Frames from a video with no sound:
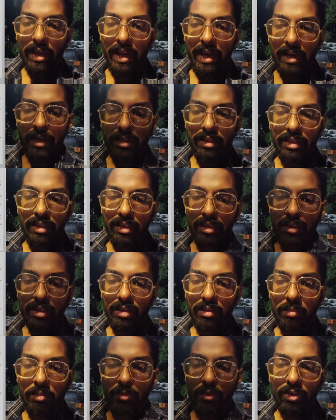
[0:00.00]
add
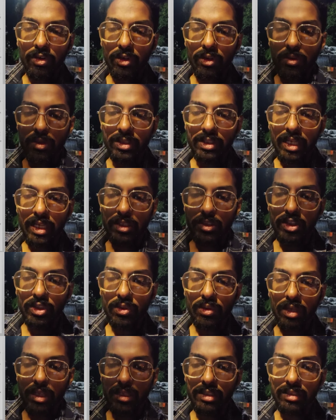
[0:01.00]
their photos and
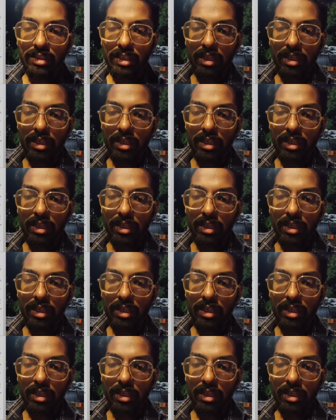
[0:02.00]
show us